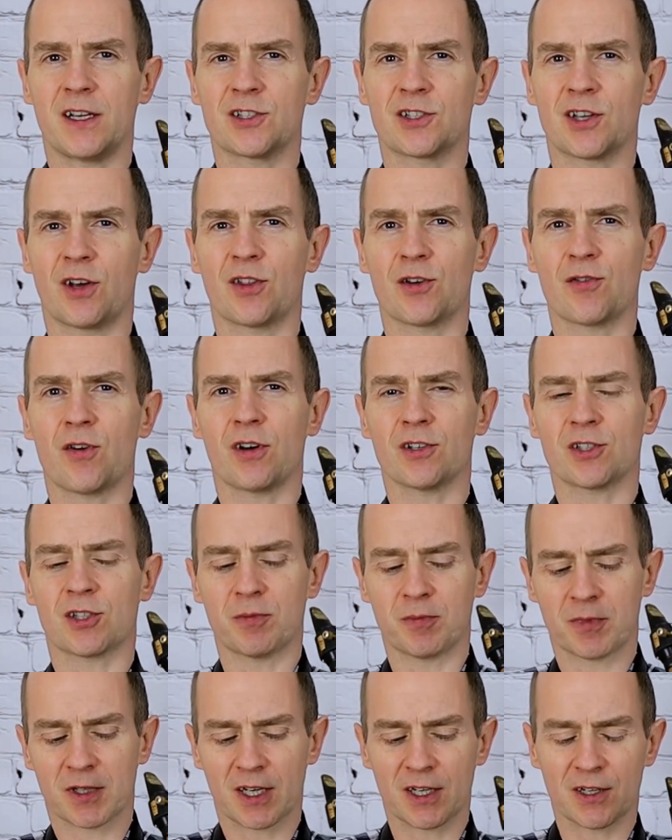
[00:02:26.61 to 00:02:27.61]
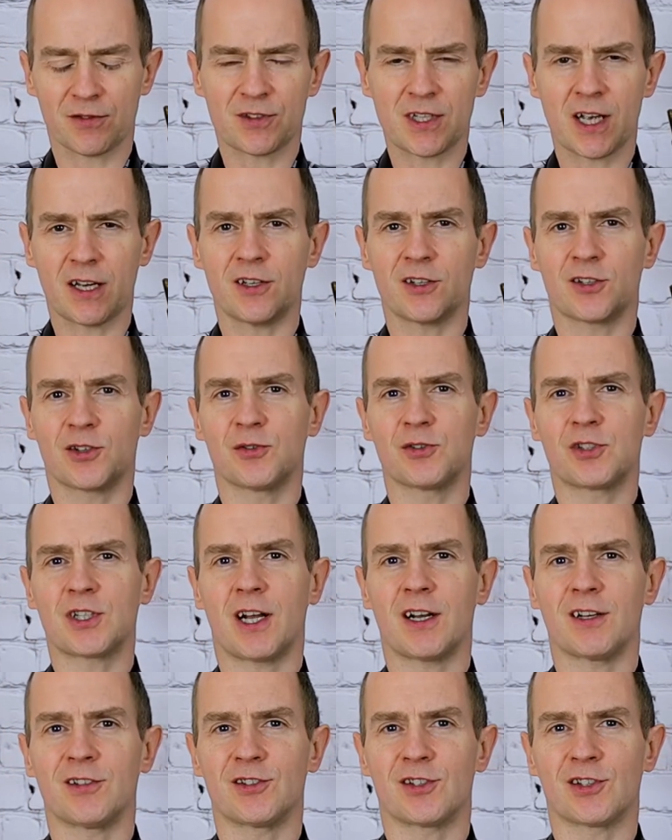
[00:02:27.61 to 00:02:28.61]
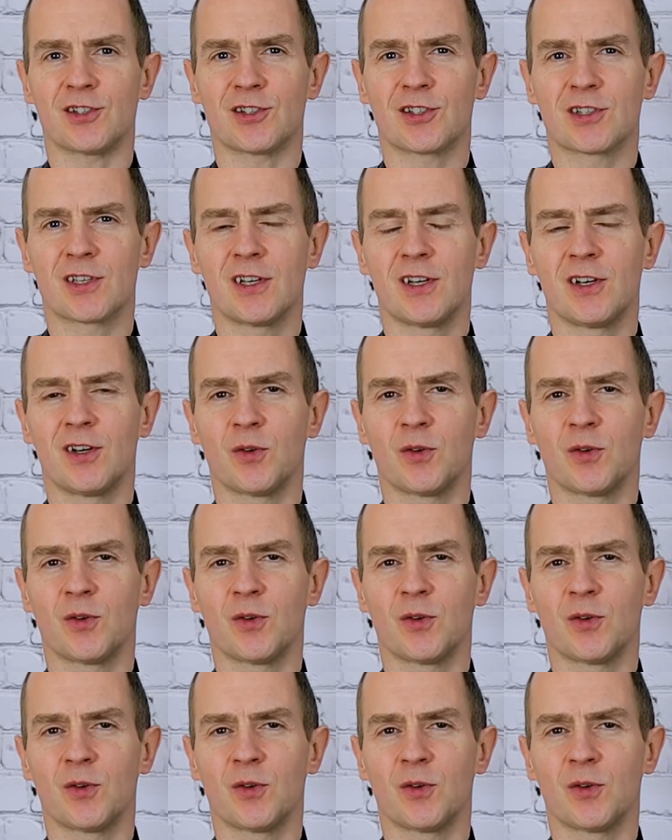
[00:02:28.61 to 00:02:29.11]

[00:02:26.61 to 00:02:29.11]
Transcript: So there are some kind of technical challenges